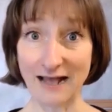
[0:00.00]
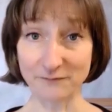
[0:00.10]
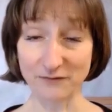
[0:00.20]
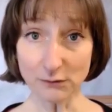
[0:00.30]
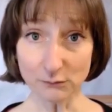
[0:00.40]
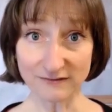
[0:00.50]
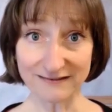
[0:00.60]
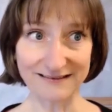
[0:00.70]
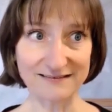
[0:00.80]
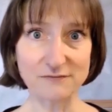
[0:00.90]
it absolute,
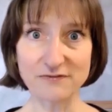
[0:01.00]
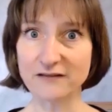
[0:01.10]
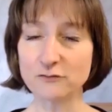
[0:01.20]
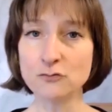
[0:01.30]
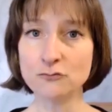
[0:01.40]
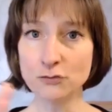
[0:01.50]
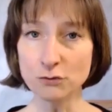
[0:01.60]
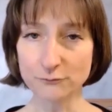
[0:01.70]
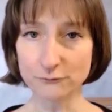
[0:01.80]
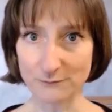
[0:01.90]
it's as if there's no
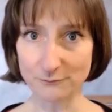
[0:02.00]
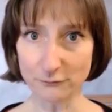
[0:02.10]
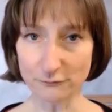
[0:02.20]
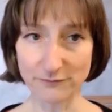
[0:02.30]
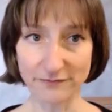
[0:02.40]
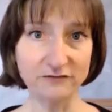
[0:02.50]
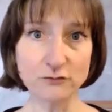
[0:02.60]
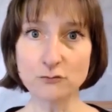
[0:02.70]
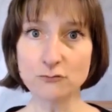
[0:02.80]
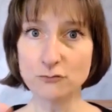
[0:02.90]
room for improvement. There's
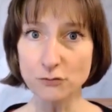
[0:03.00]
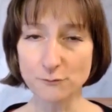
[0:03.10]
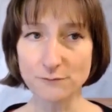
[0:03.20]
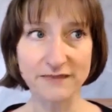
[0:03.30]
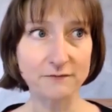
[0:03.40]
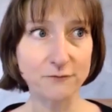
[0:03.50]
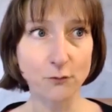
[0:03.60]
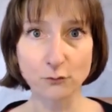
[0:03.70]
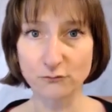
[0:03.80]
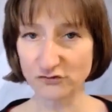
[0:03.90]
no room
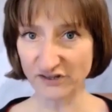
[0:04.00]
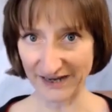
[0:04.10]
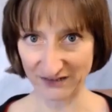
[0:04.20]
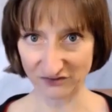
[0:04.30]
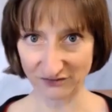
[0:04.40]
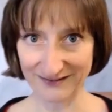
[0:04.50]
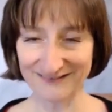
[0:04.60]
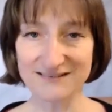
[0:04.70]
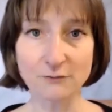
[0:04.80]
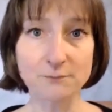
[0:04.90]
for, for change.
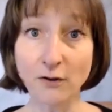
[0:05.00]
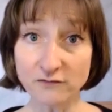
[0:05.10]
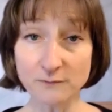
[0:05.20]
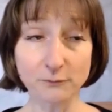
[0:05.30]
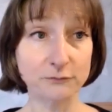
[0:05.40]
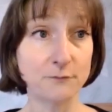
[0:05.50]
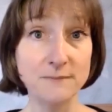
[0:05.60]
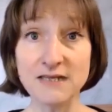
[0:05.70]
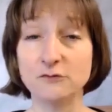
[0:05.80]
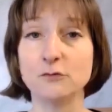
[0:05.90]
It's not possible for
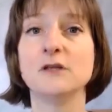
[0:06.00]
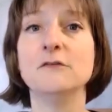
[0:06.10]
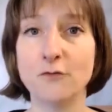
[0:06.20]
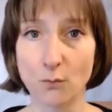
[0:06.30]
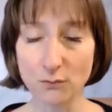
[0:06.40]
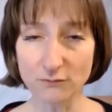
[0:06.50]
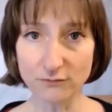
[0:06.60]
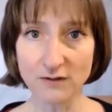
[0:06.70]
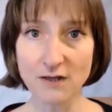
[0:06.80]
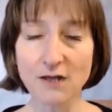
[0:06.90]
me to evolve,
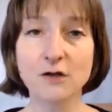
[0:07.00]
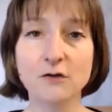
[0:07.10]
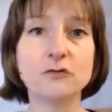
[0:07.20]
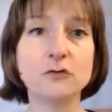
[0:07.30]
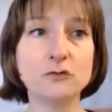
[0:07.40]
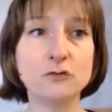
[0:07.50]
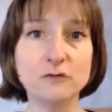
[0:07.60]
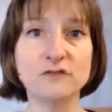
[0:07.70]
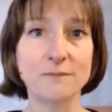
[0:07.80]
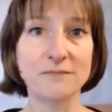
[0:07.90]
to
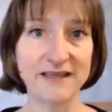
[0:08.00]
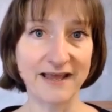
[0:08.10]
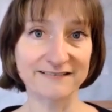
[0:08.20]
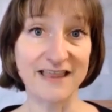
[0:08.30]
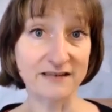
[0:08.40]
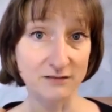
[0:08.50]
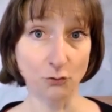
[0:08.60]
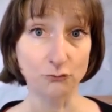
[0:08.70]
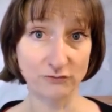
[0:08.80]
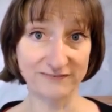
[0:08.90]
do something else that's
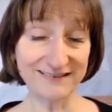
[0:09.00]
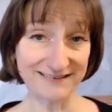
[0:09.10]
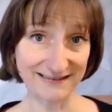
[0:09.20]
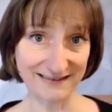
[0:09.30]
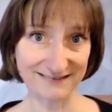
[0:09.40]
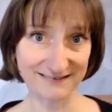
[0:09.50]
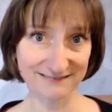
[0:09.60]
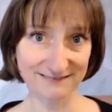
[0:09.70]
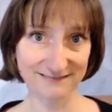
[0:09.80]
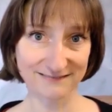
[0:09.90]
not resisting it.
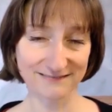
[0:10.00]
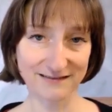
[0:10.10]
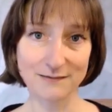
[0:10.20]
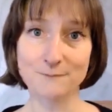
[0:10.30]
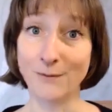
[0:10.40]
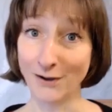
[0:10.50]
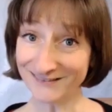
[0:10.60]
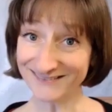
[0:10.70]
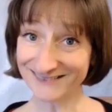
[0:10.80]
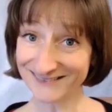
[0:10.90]

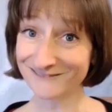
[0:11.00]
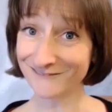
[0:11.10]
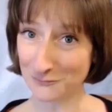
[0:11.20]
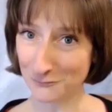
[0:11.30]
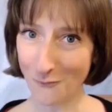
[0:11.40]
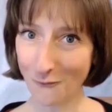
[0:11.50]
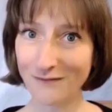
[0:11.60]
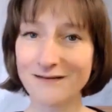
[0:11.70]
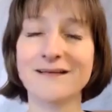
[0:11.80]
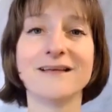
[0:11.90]
But once
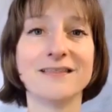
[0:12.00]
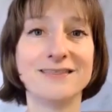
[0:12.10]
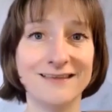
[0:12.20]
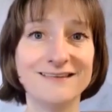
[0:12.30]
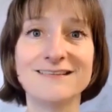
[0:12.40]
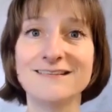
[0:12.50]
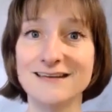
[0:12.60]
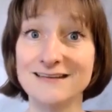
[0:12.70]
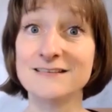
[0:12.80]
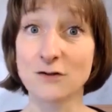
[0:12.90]
more, this
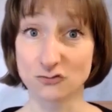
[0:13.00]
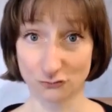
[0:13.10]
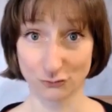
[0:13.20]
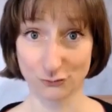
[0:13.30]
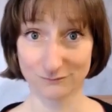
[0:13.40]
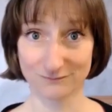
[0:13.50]
is not true.